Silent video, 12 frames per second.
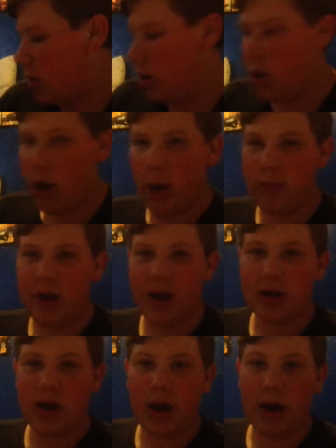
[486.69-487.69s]

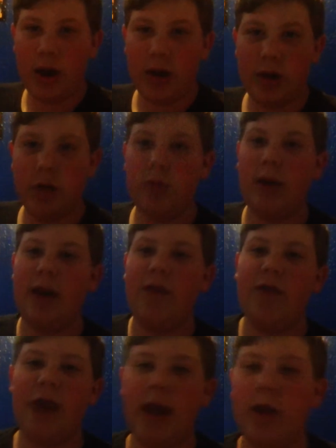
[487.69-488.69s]
Next, I do
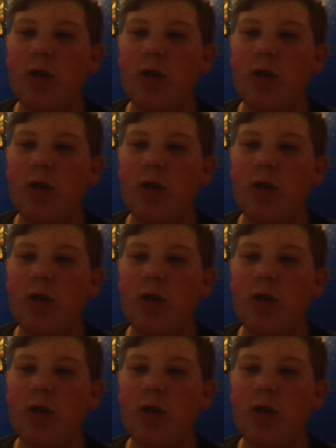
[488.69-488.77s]
have Halo